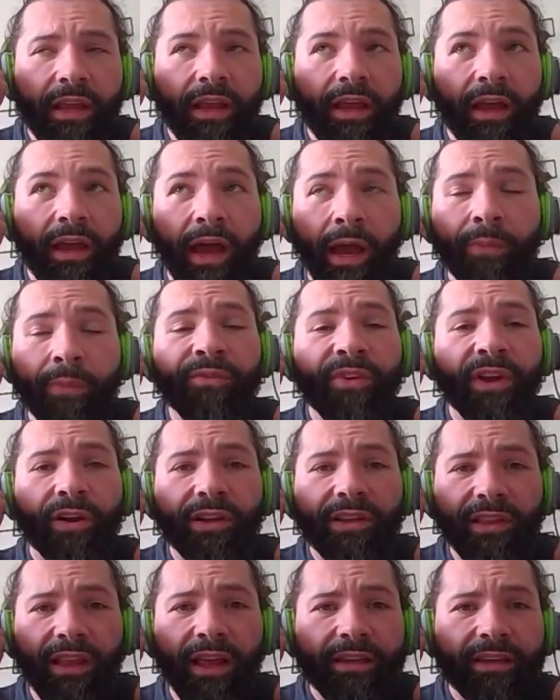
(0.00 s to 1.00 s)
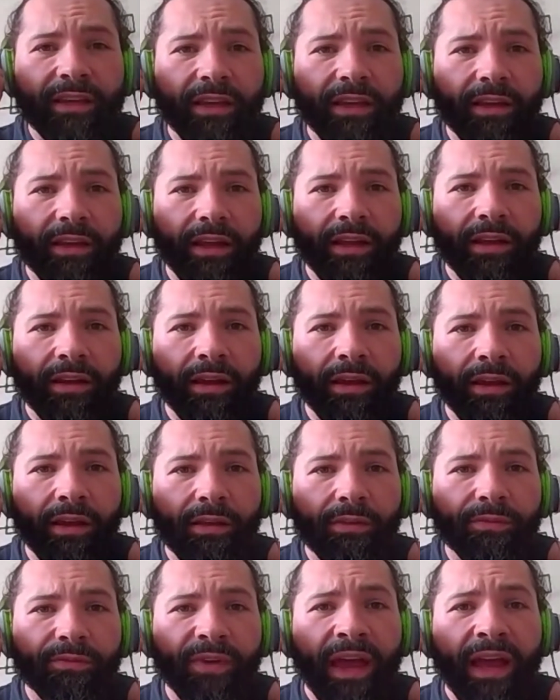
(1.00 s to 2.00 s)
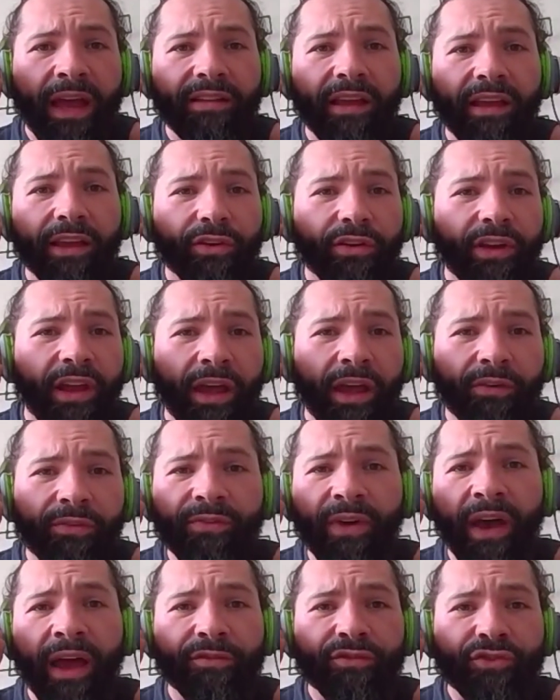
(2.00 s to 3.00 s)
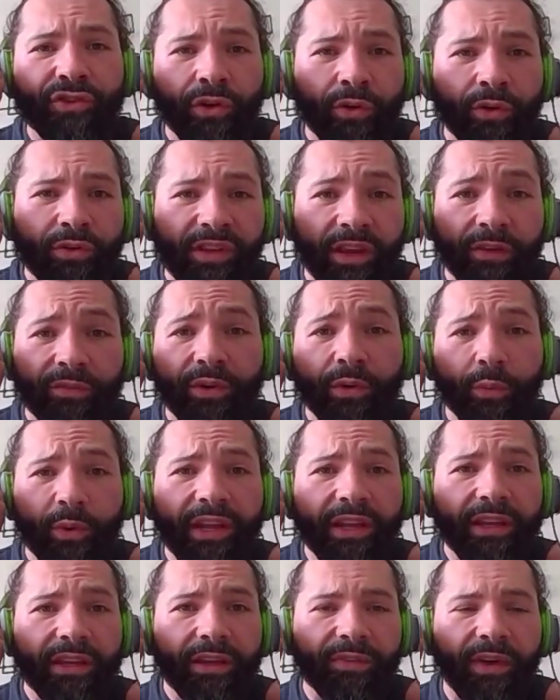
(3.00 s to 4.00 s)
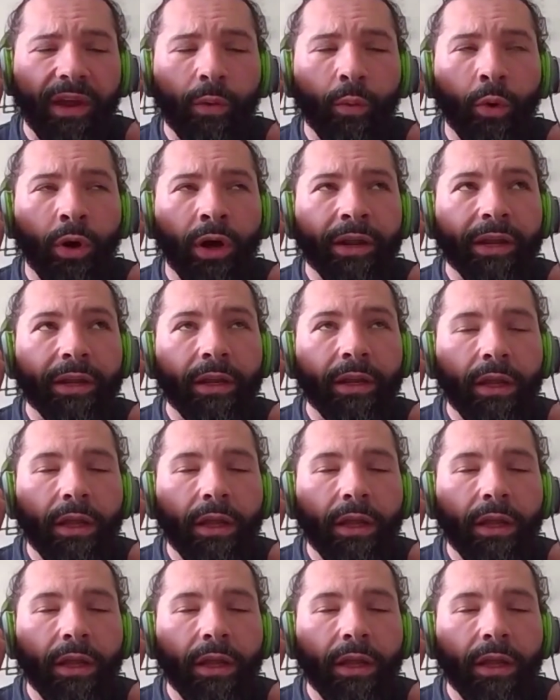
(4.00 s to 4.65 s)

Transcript: I'm very lucky in the fact I could have 5 shows every week if I wanted.